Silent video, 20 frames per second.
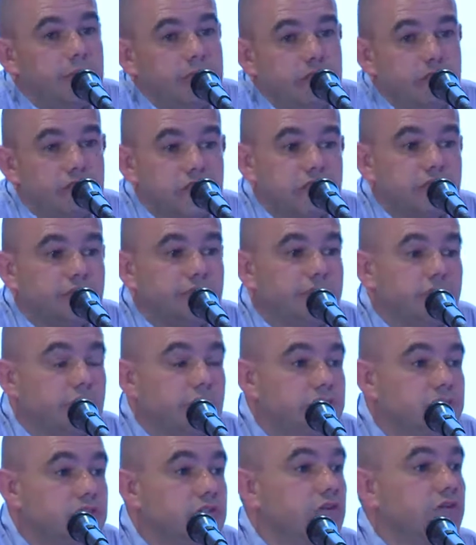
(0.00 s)
be
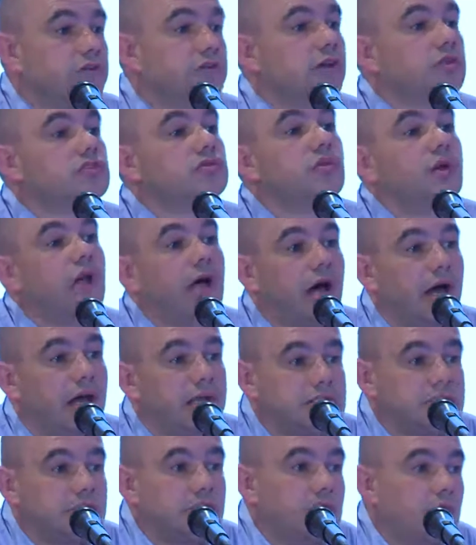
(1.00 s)
useful to
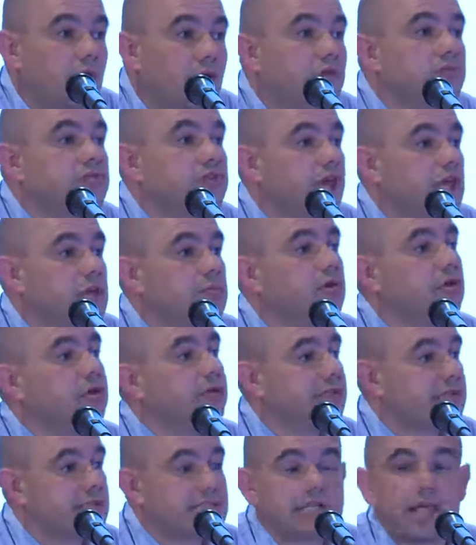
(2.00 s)
contextualize the roundtable
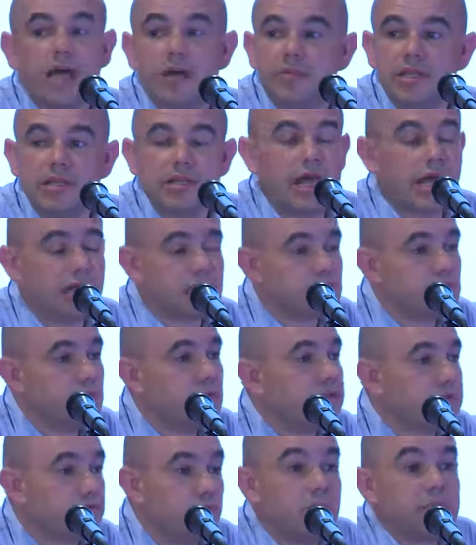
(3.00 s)
that is coming next
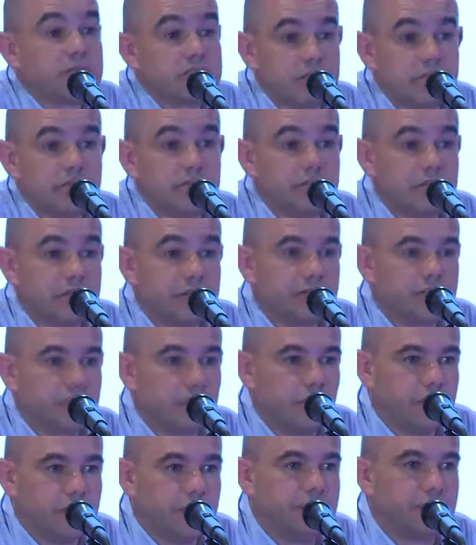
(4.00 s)
with representatives
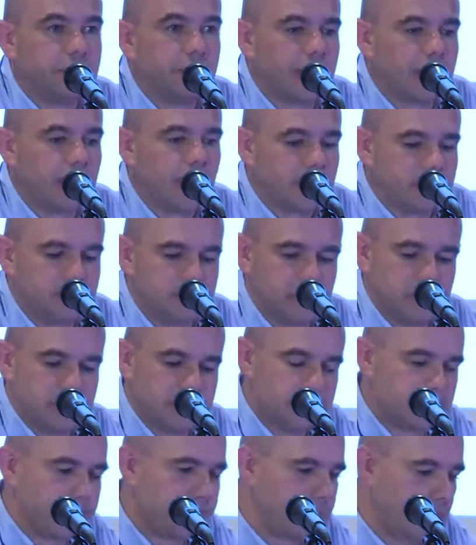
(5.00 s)
from different
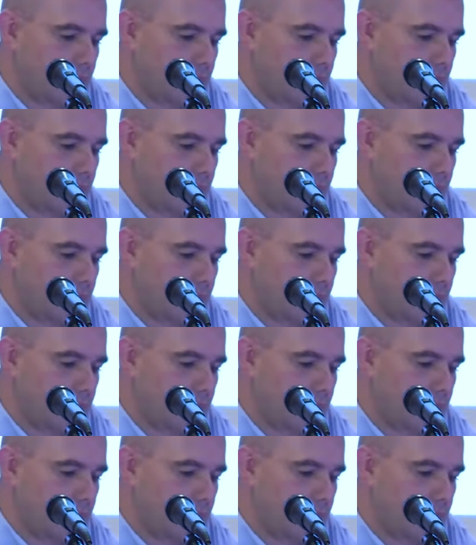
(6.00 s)
countries.